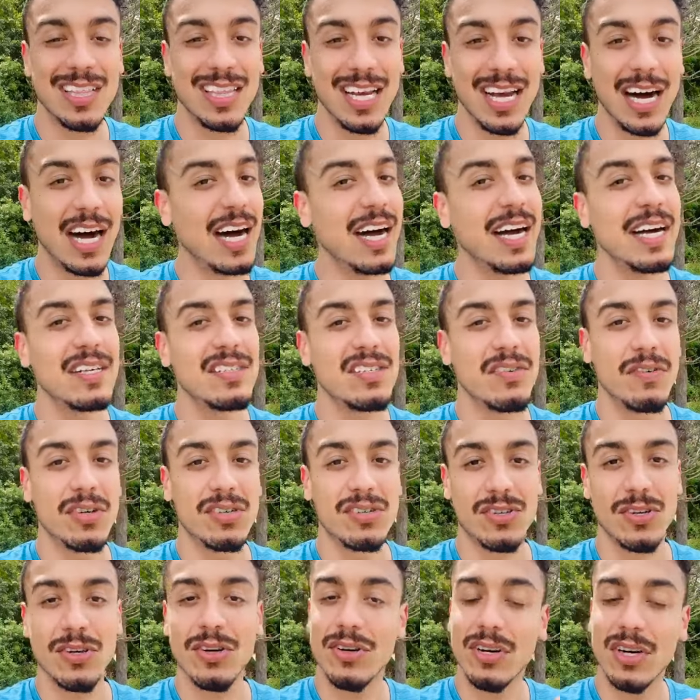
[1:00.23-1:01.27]
in the eyes of a
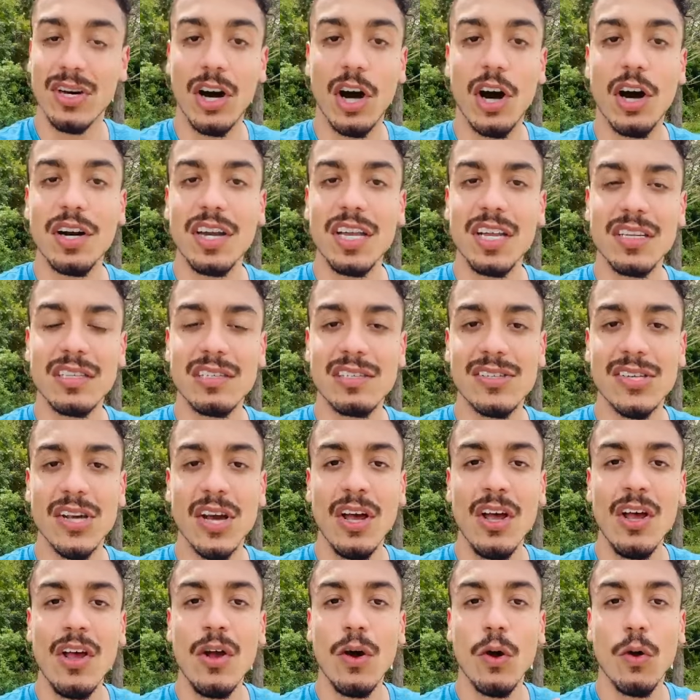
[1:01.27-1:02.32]
certain audience,
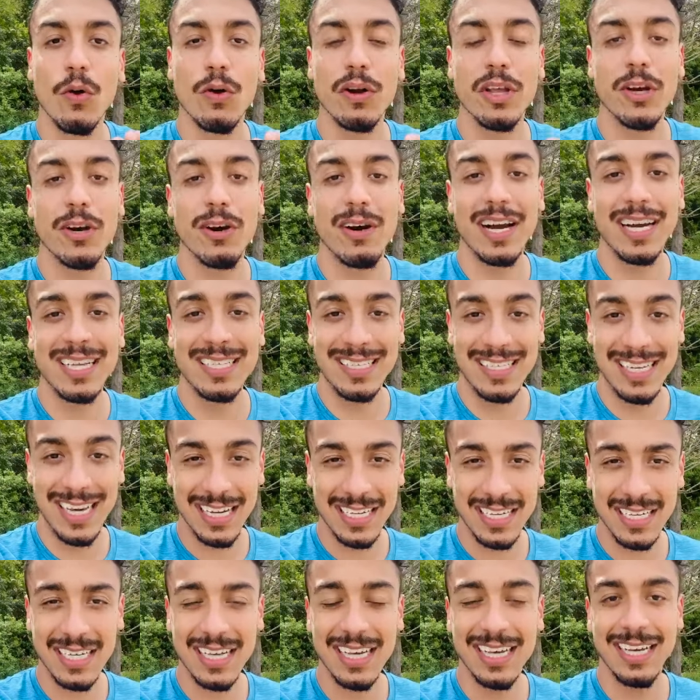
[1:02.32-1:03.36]
or your
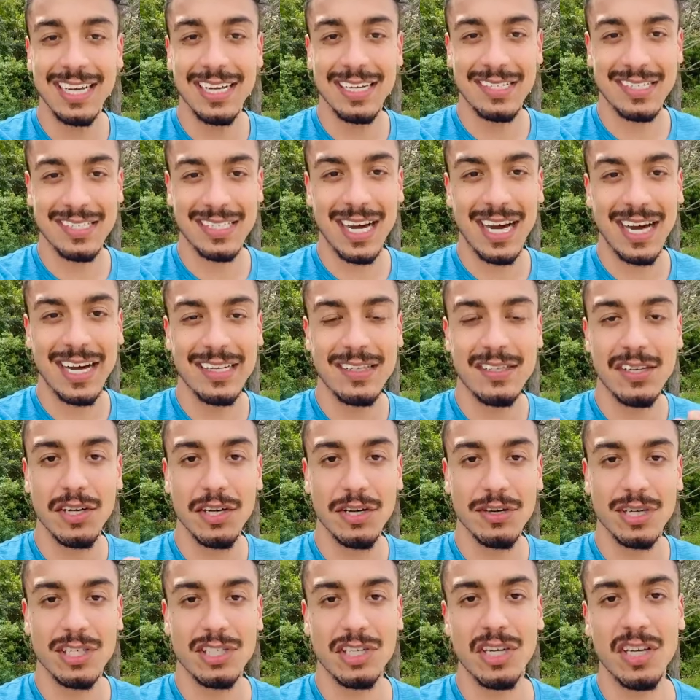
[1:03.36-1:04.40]
identity is tied to
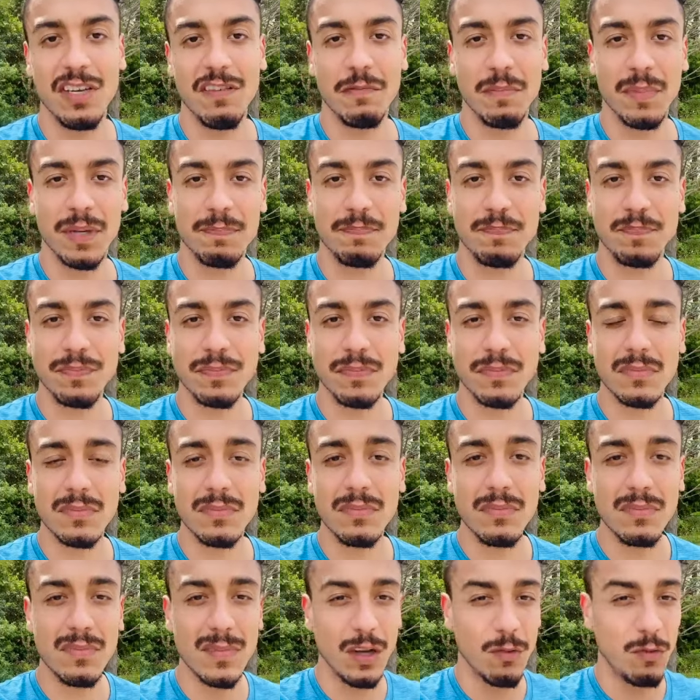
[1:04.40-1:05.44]
your achievement.
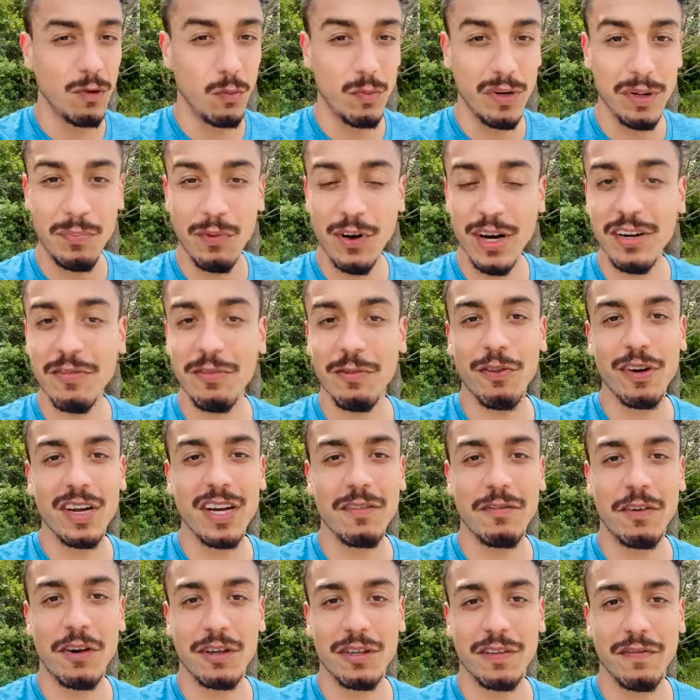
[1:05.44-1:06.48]
When we break free
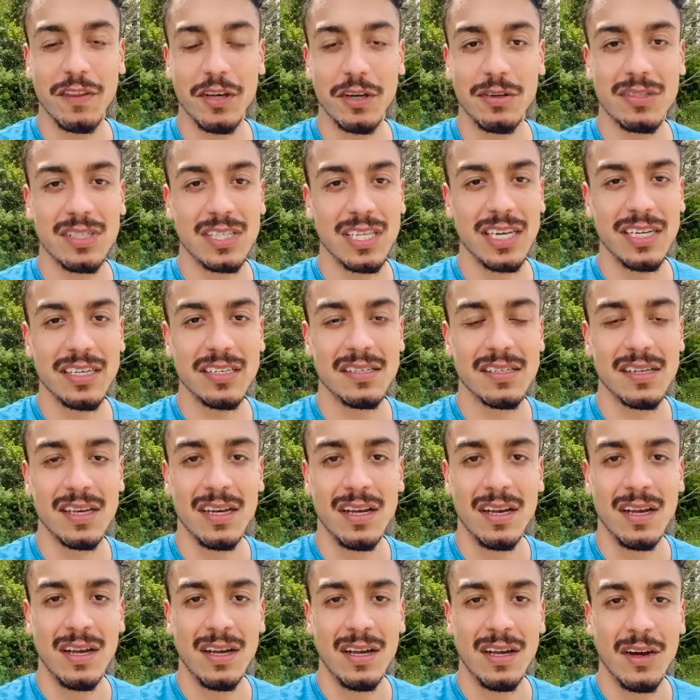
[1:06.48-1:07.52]
of all of those things,
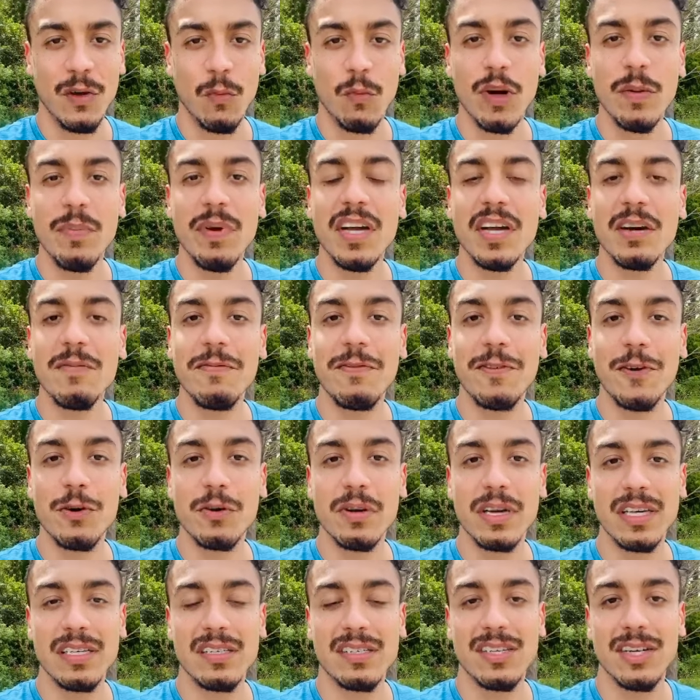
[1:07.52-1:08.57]
we become
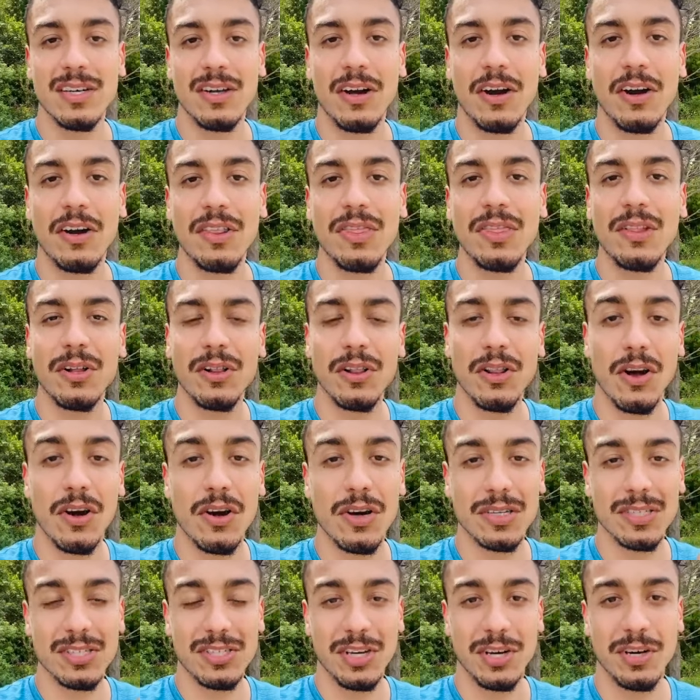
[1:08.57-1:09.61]
focused on the
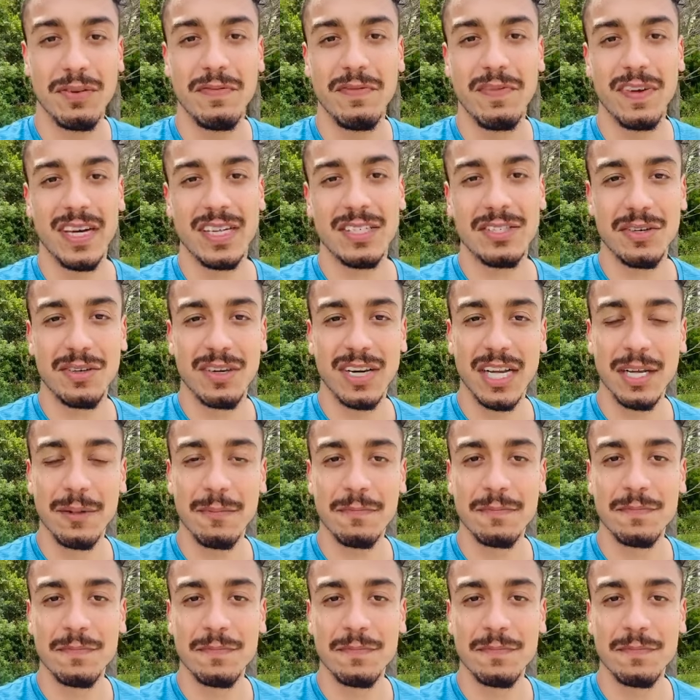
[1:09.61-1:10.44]
long-term victory.